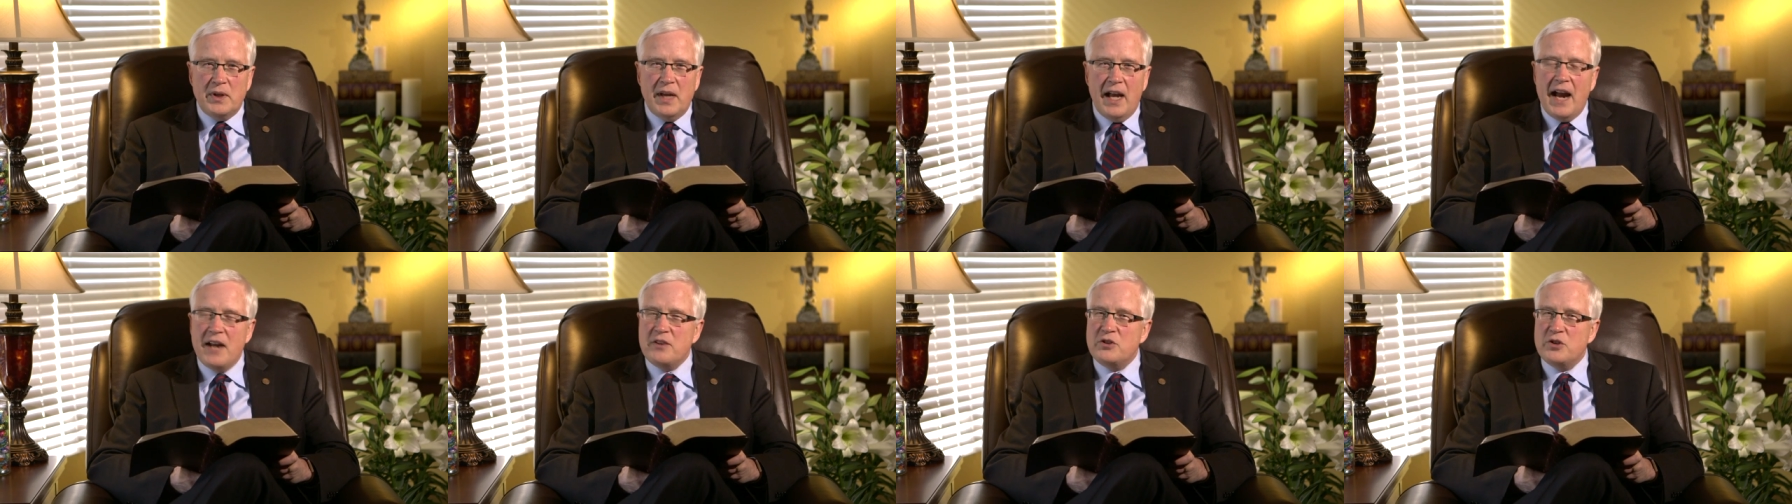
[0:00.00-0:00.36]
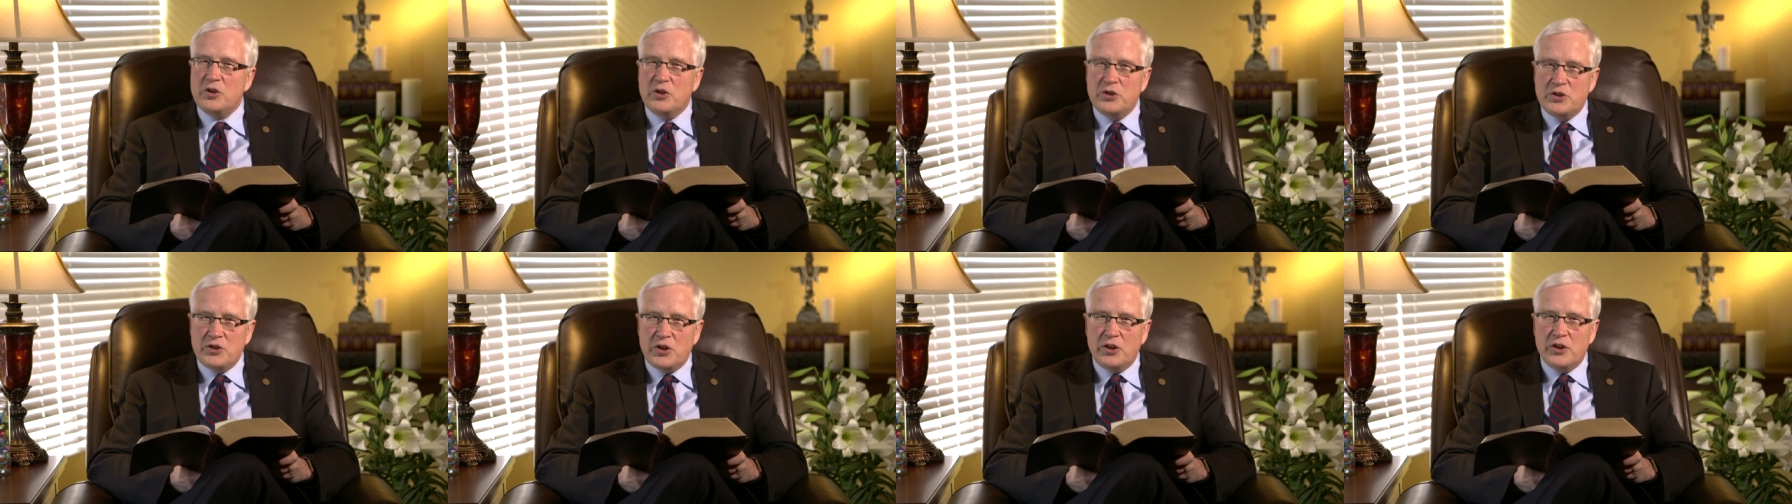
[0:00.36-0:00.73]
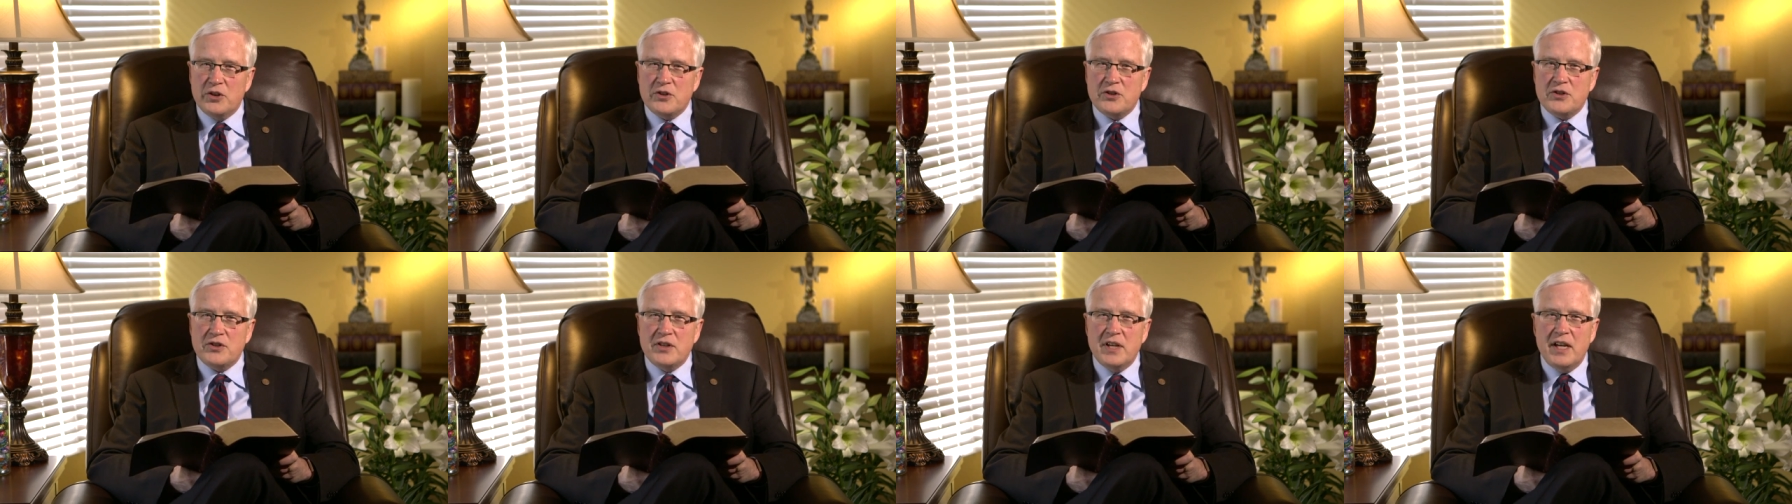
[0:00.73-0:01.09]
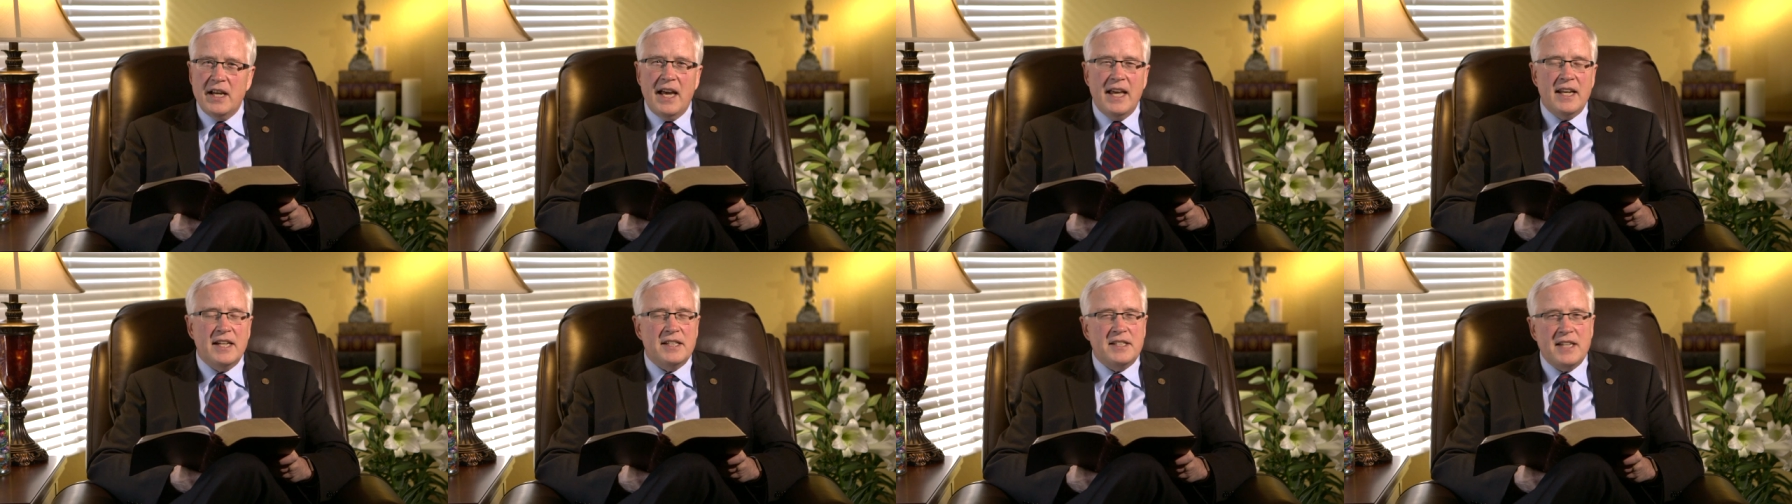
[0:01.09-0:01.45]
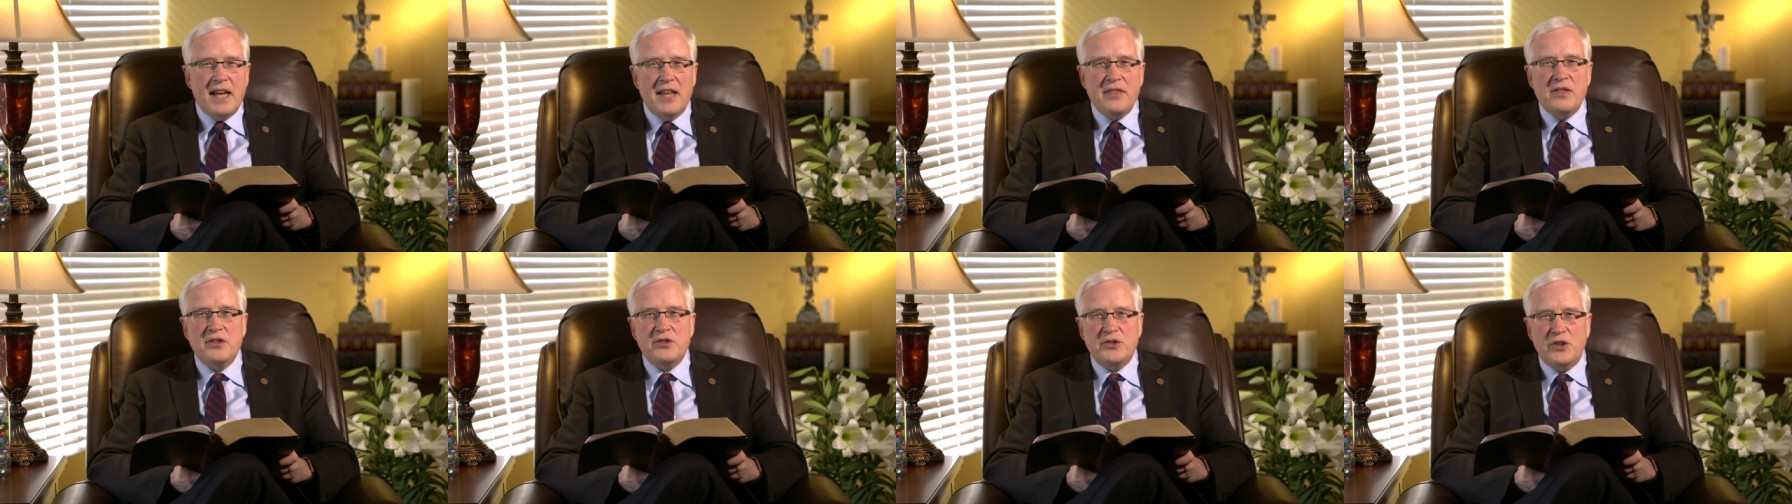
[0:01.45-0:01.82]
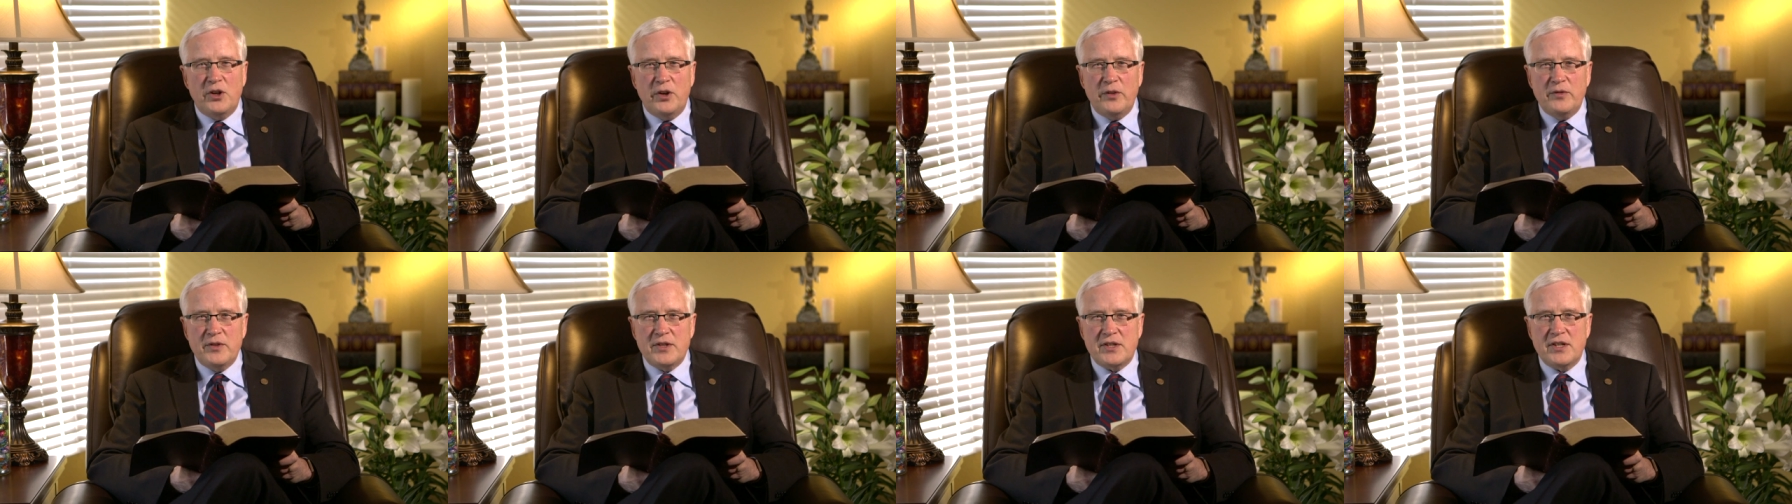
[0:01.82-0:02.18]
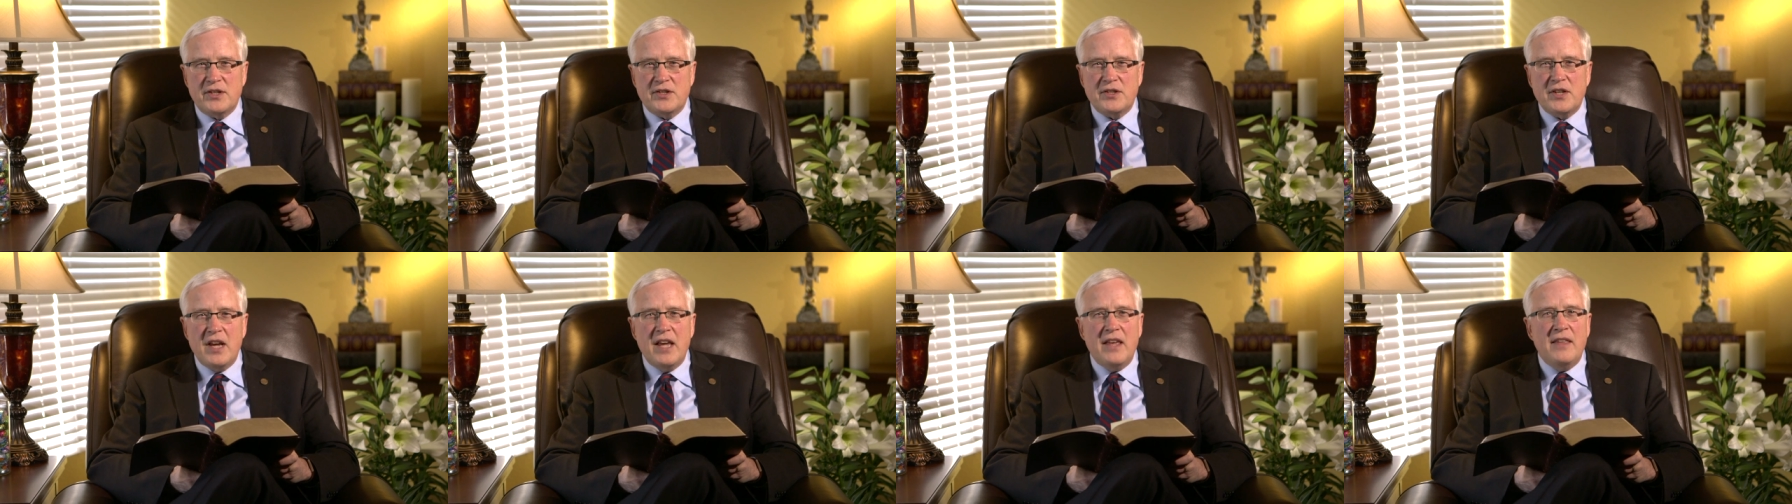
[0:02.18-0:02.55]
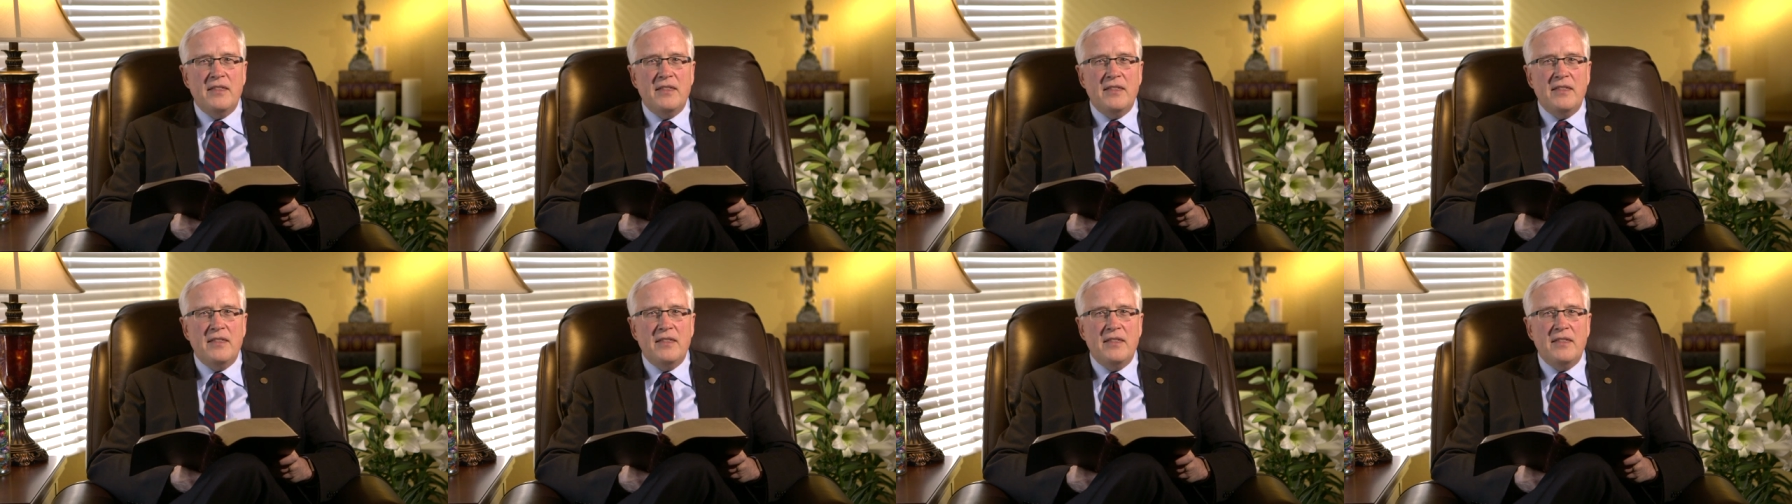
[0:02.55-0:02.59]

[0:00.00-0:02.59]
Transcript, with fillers: at your church and attend the services,